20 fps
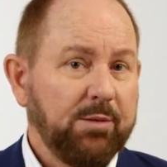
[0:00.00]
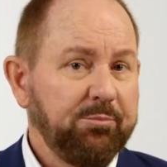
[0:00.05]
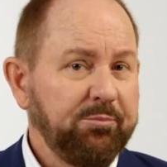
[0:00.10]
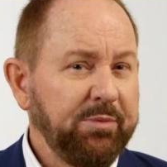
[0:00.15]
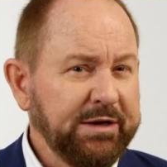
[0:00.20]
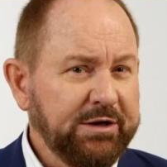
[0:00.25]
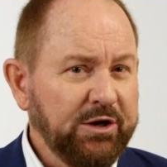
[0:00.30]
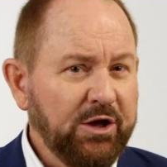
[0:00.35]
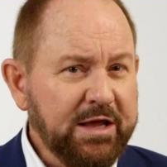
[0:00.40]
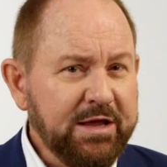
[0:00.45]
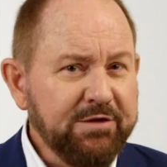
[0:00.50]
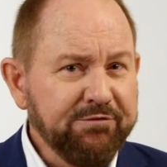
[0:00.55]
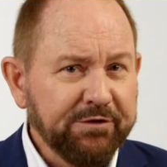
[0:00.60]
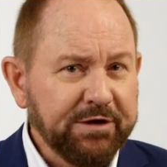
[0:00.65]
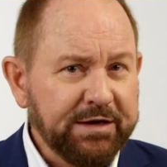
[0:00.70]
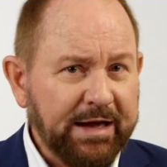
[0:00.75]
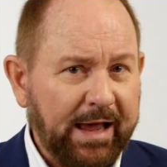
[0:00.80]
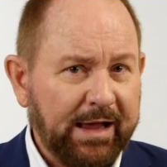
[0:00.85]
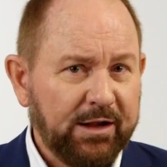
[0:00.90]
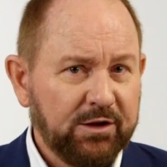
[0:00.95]
But
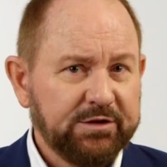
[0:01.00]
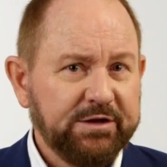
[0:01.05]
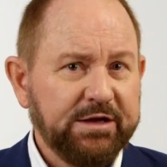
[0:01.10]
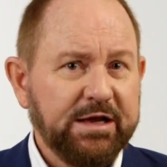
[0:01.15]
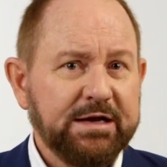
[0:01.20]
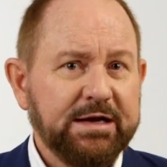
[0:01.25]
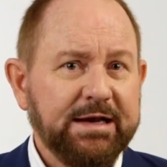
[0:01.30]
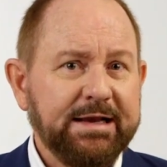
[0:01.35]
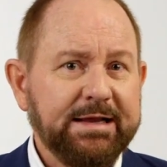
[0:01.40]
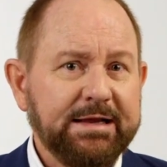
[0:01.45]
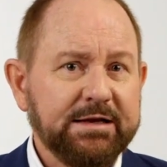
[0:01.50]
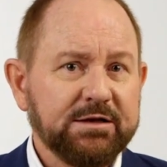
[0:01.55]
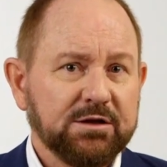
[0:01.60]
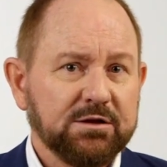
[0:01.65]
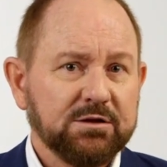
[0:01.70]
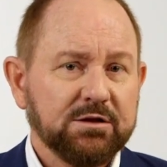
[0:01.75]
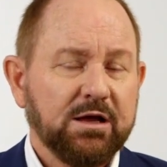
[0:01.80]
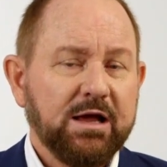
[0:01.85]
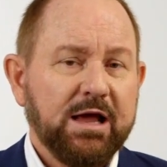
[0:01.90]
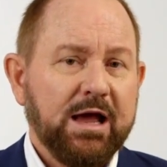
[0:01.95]
even Aldi and
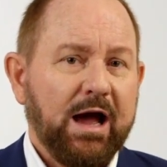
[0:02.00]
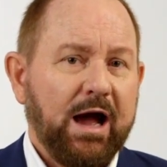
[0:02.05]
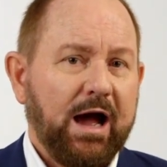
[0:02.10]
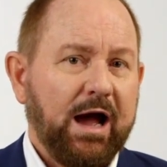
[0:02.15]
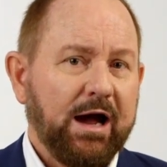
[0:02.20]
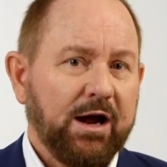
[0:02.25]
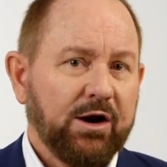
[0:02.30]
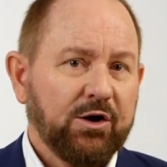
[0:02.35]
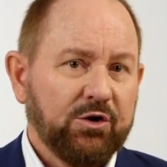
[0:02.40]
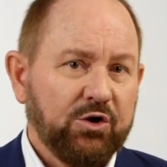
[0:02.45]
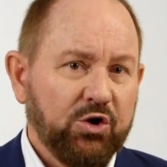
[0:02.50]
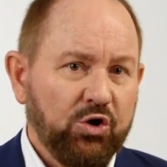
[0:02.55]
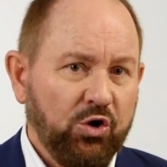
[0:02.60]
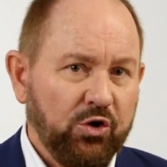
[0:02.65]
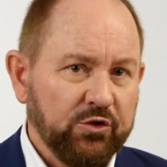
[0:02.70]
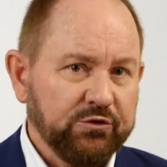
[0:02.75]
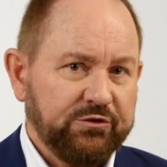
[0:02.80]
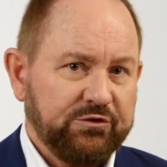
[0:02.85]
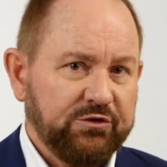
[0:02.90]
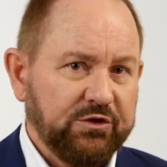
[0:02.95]
Lidl are
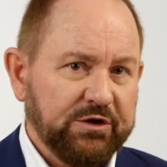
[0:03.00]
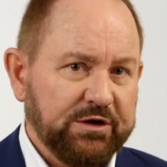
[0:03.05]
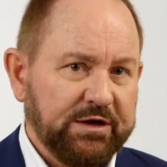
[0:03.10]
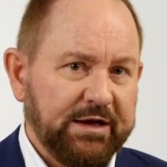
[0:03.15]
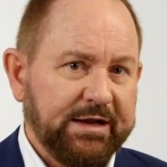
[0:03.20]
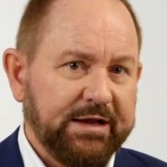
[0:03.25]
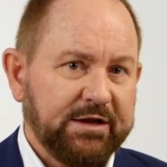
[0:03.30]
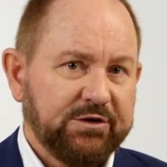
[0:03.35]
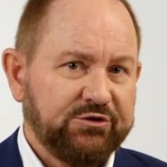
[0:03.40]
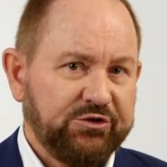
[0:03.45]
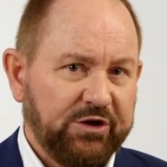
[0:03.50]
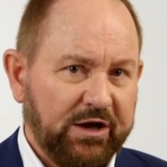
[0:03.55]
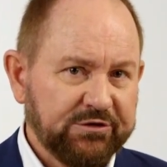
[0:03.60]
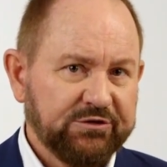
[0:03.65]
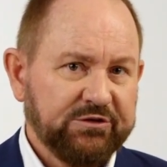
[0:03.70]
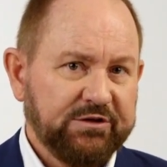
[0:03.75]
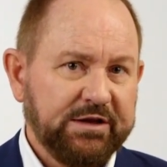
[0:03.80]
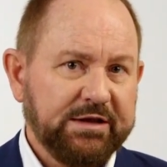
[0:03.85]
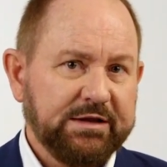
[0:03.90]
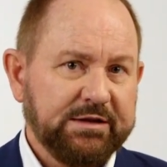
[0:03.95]
constantly
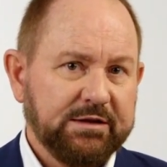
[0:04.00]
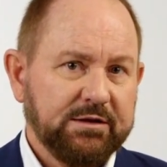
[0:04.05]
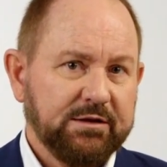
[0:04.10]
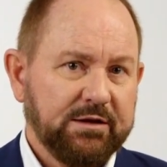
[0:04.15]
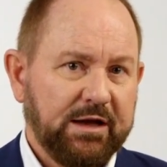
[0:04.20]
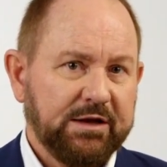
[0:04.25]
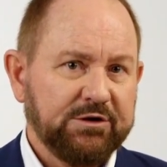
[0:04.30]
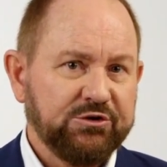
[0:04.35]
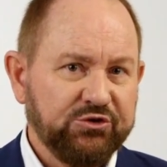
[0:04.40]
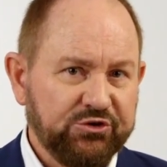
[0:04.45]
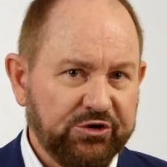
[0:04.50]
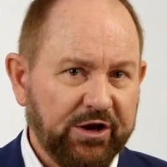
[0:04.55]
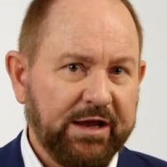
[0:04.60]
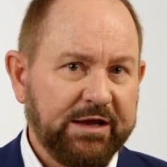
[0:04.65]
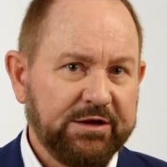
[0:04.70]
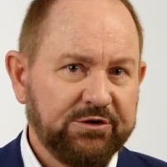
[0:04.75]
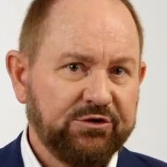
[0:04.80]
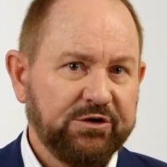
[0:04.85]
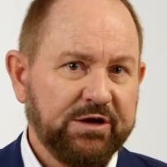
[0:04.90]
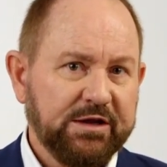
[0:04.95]
adjusting and
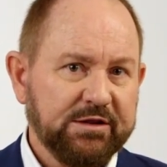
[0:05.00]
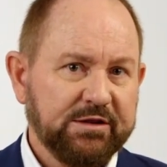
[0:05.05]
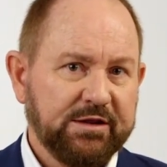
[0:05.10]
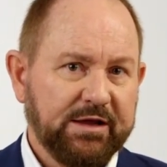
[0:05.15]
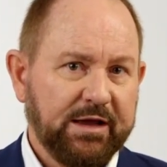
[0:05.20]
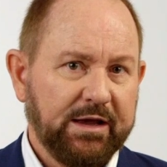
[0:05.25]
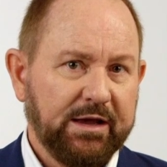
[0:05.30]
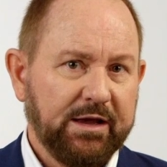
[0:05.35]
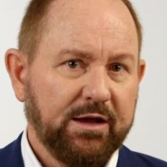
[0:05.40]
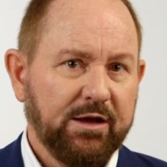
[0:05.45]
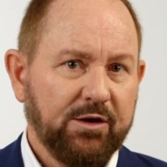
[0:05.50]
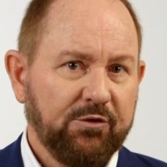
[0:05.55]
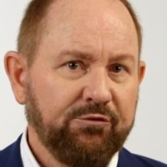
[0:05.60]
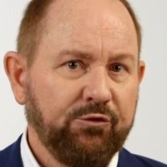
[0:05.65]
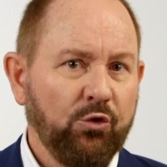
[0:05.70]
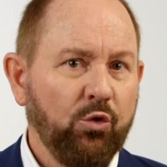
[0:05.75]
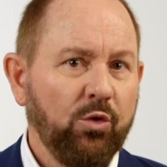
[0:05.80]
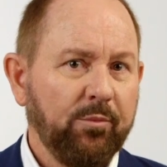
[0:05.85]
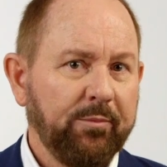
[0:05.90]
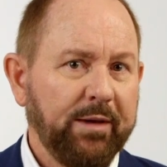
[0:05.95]
changing their
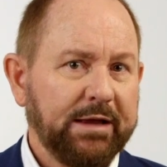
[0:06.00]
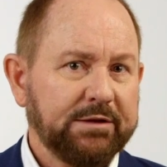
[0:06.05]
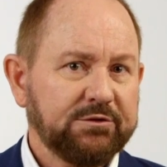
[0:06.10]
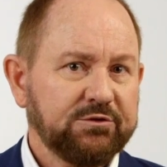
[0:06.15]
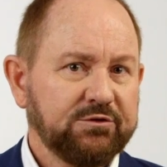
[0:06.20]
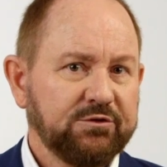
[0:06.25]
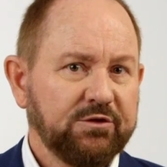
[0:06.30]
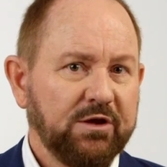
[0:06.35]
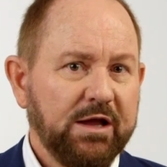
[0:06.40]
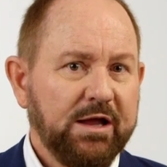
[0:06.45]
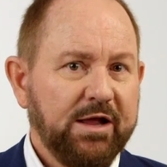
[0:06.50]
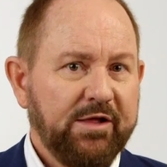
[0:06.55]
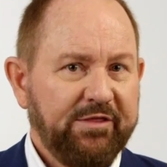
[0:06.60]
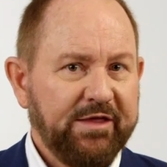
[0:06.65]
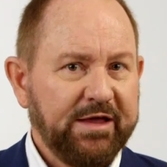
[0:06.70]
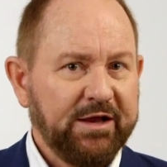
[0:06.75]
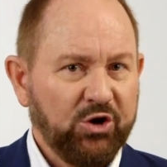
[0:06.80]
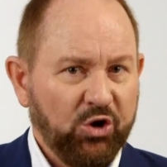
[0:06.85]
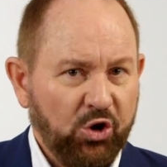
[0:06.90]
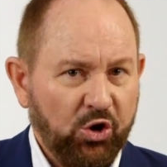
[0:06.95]
formats.
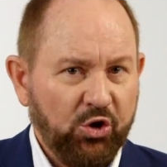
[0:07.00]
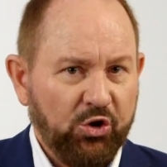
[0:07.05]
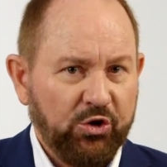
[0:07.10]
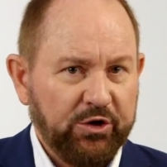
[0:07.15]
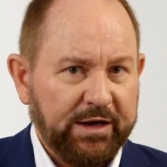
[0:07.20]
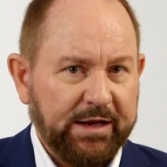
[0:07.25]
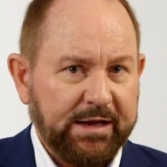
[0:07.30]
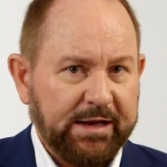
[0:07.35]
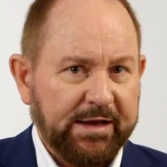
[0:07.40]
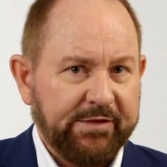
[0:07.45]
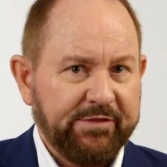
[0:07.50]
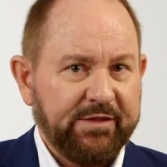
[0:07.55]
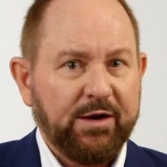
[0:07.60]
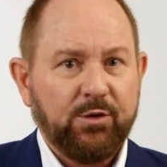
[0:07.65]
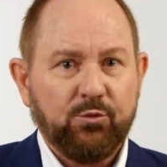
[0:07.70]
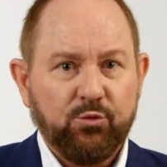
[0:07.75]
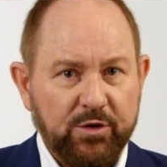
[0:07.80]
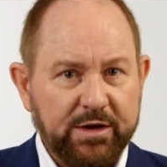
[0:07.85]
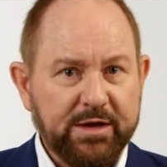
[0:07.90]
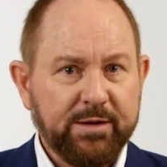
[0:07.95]
They're learning and
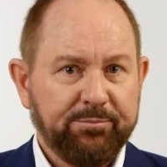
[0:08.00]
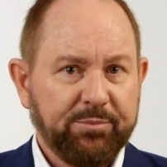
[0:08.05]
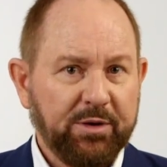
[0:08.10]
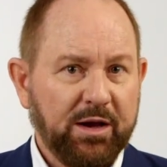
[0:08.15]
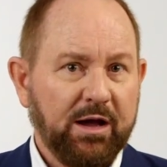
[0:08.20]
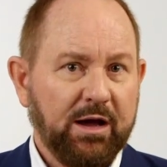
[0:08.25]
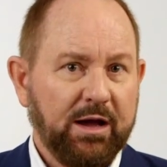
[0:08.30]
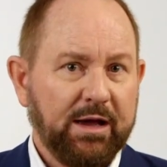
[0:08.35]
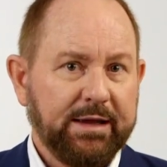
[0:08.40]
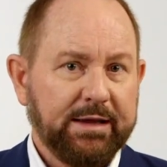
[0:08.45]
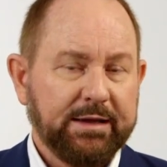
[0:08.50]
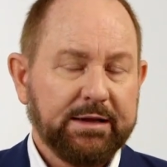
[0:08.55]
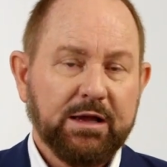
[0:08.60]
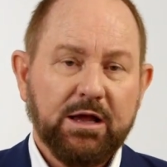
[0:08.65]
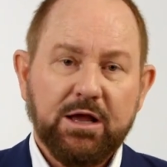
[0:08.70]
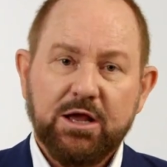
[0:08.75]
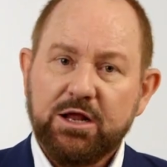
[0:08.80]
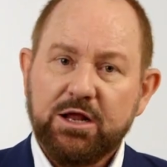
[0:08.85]
they're reapplying.